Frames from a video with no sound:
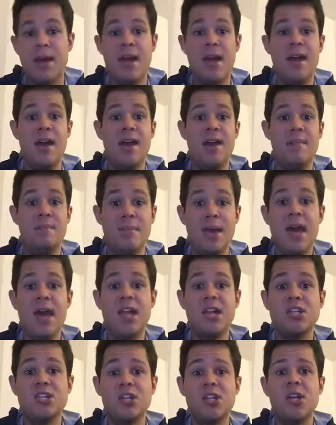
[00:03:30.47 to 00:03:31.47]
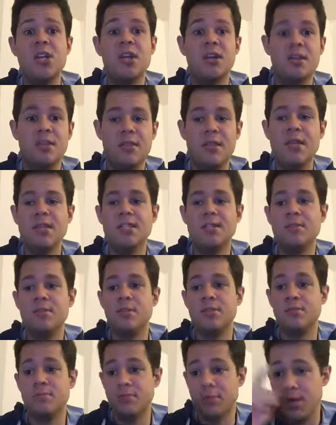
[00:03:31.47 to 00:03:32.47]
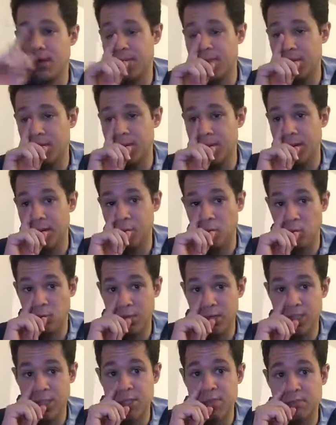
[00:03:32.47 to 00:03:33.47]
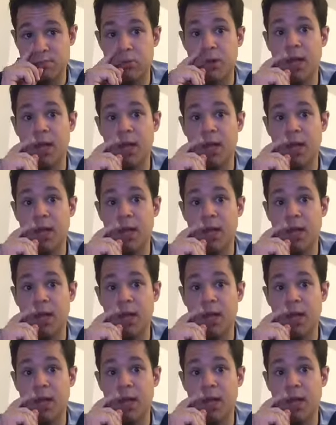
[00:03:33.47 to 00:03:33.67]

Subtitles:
And Manager, this is probably my worst.